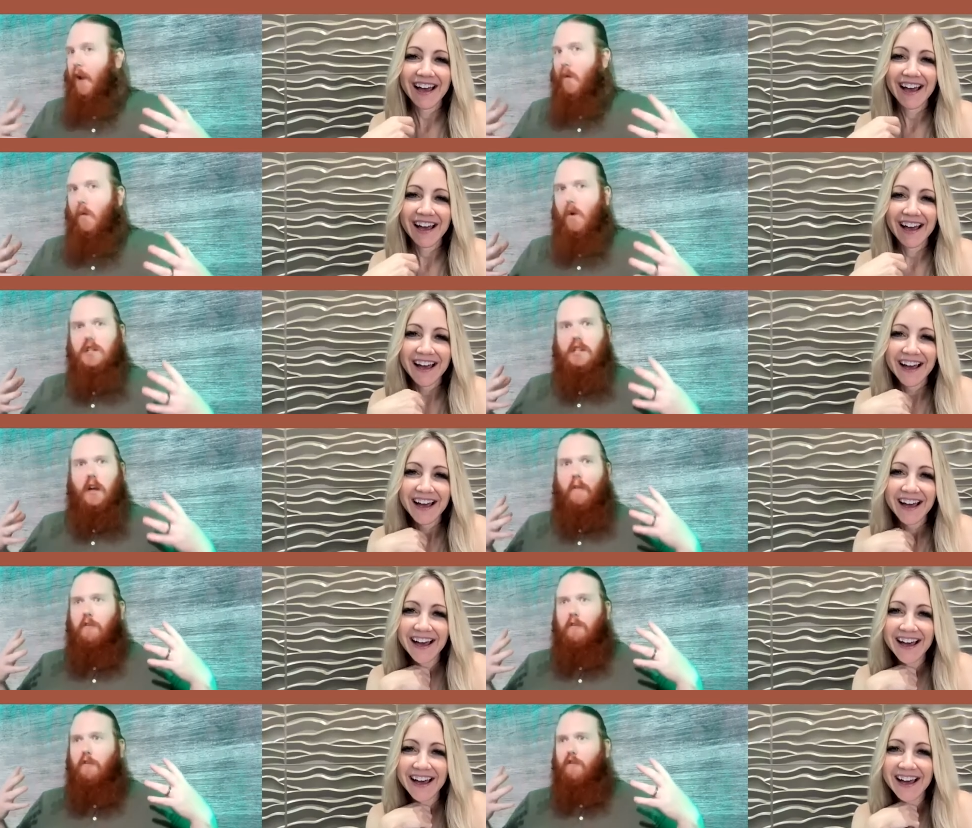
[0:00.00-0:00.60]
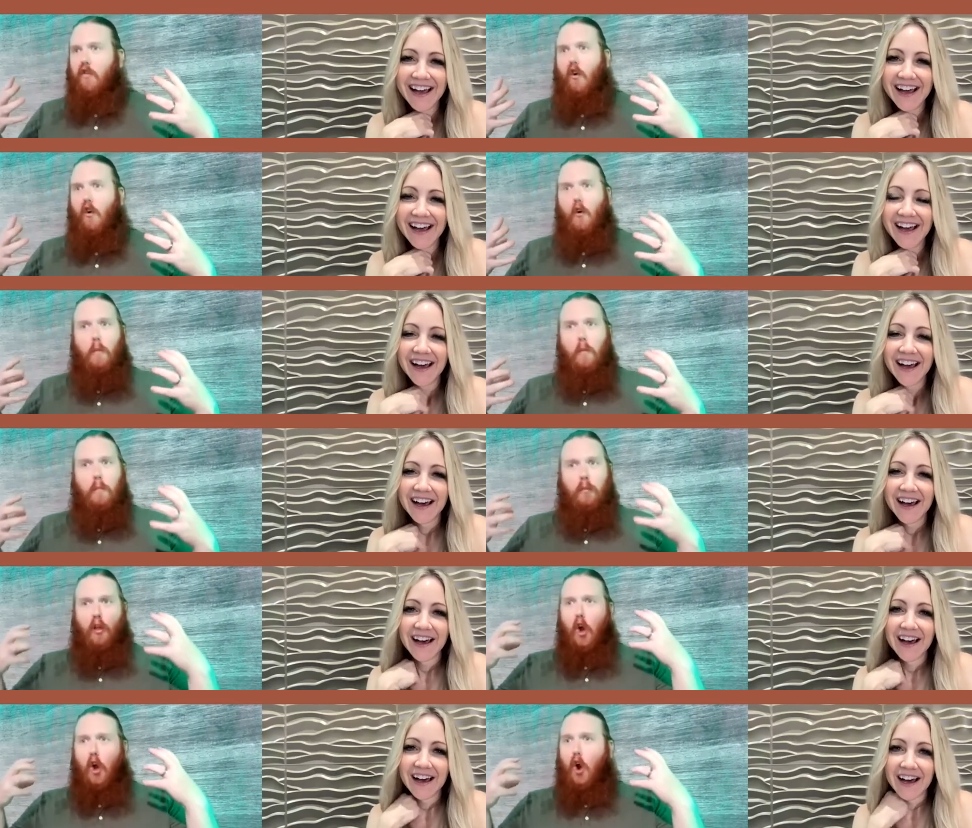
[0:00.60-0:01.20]
Speaker 1: it was a
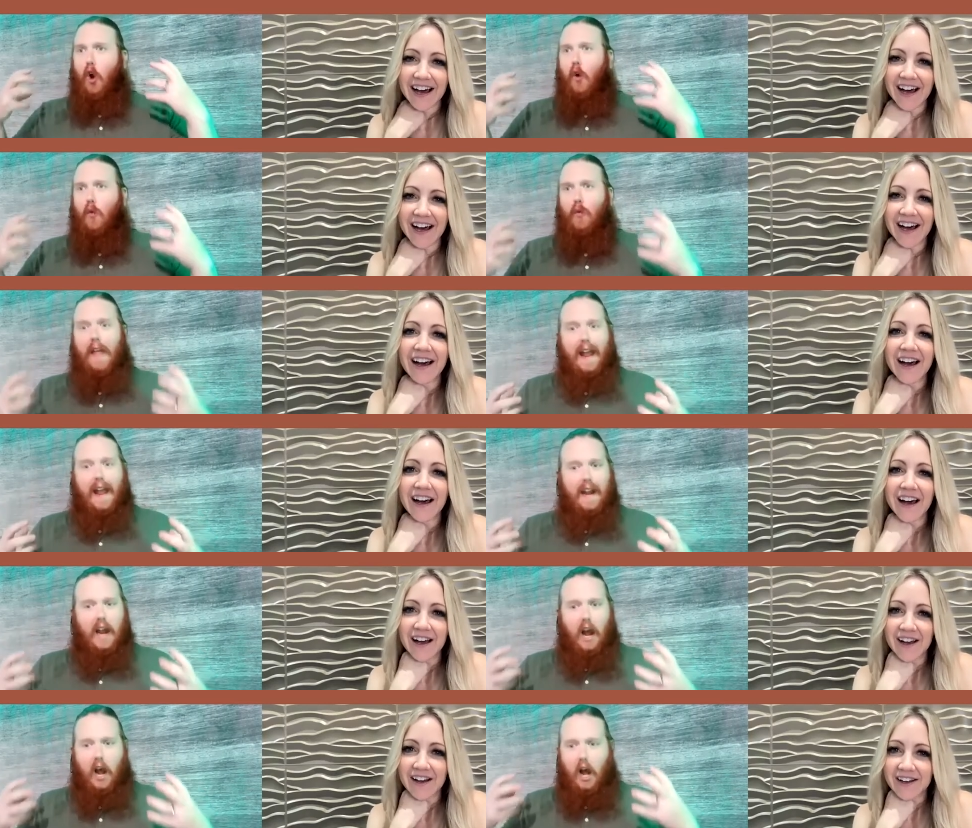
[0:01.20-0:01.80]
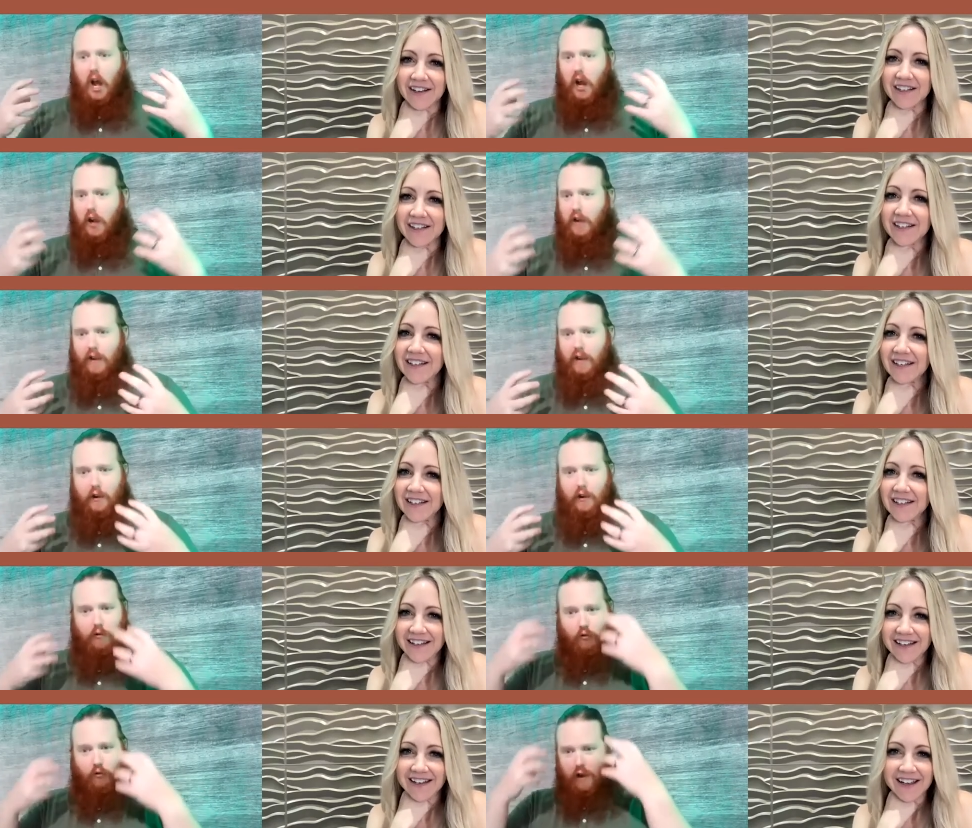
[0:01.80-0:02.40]
full blown like
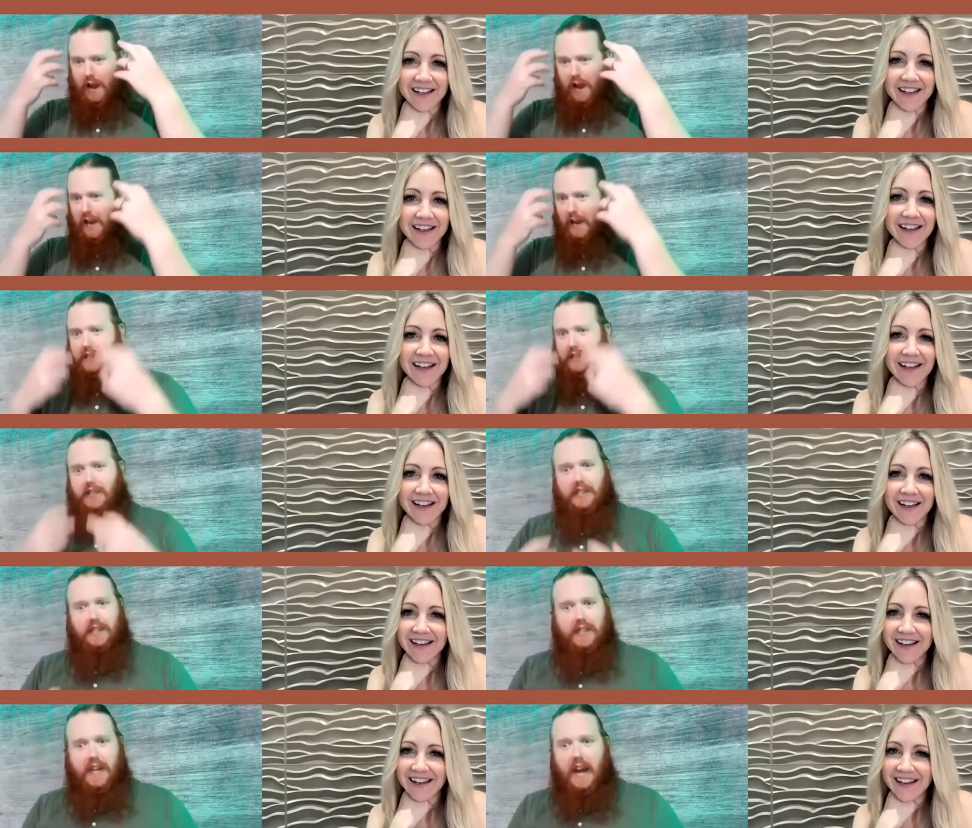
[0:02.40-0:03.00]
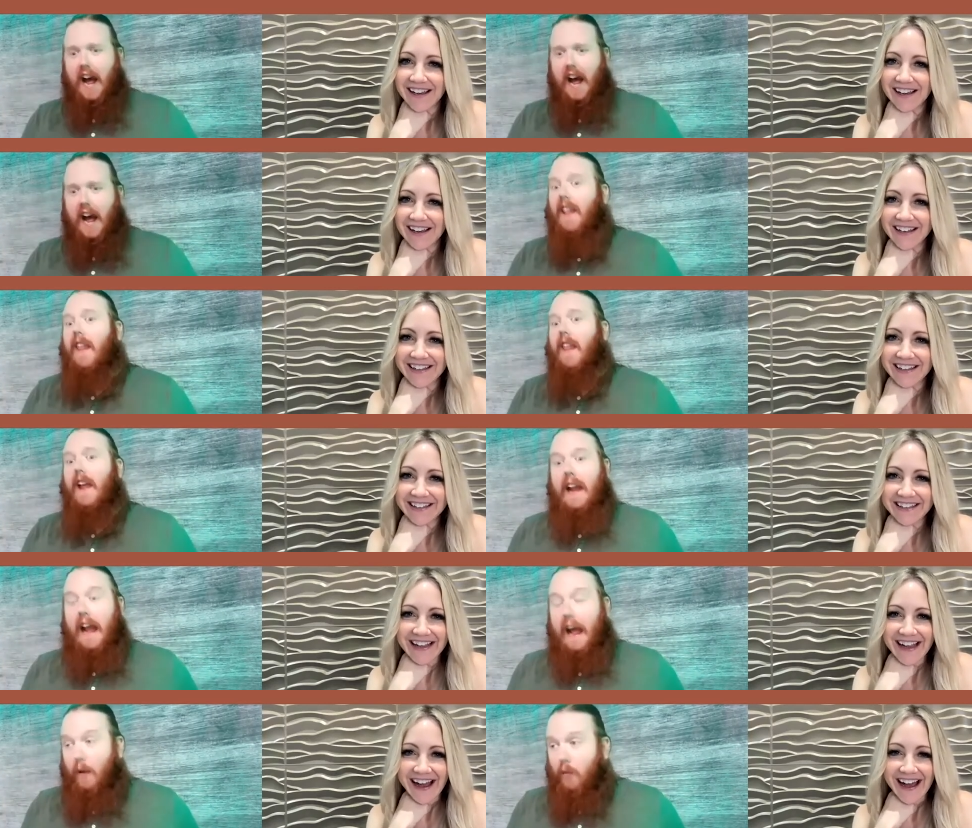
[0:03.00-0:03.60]
ugly cry. Not
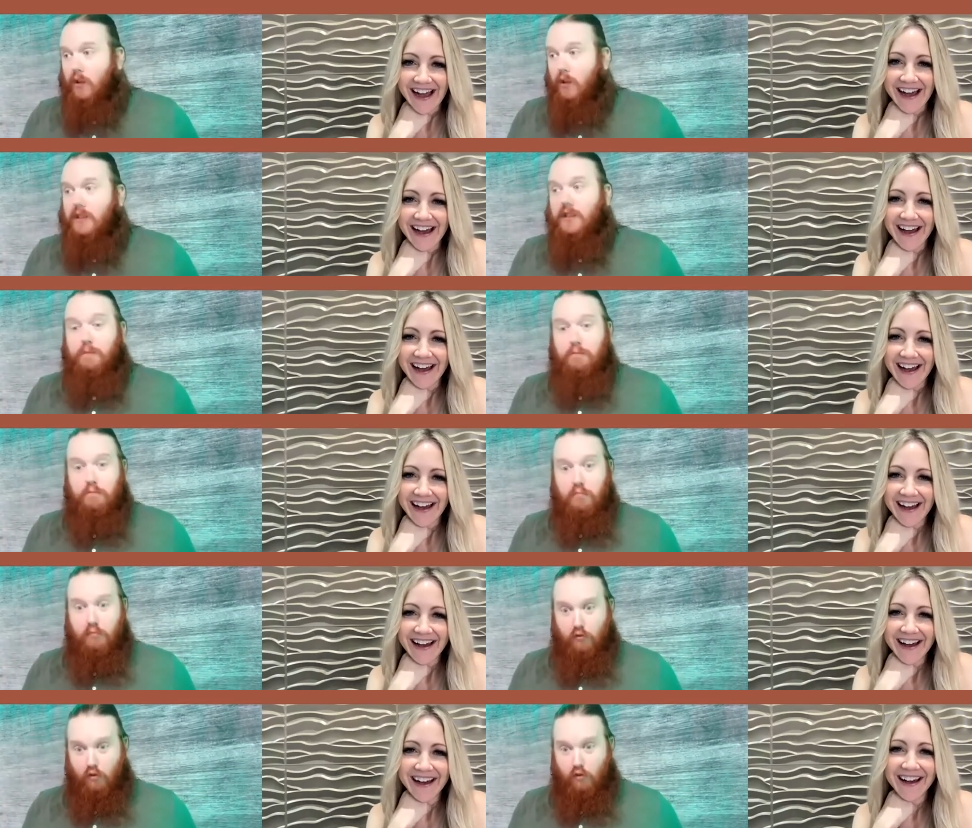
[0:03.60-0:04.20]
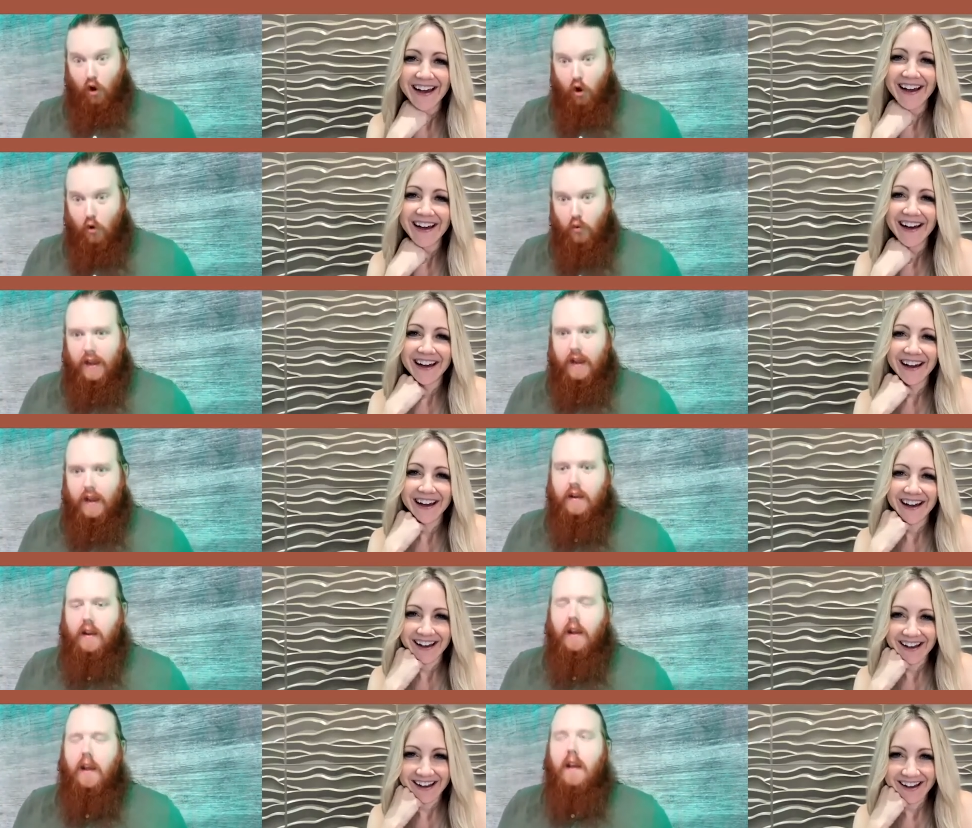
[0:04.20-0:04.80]
like yeah. I was
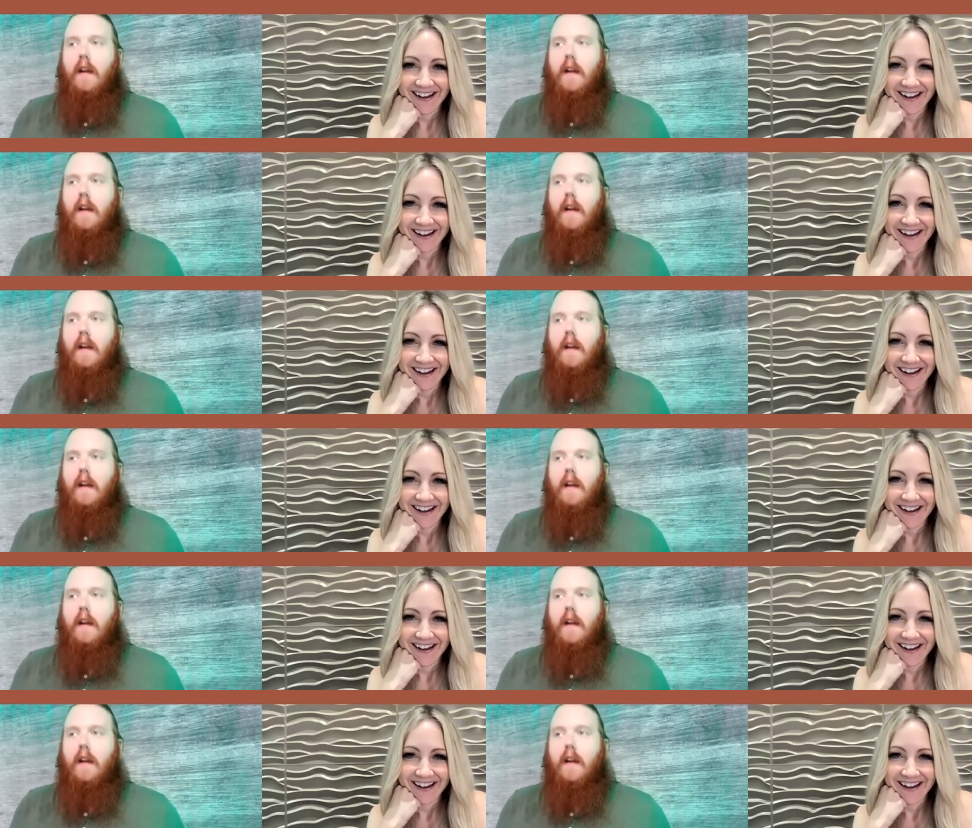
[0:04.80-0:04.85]
broken.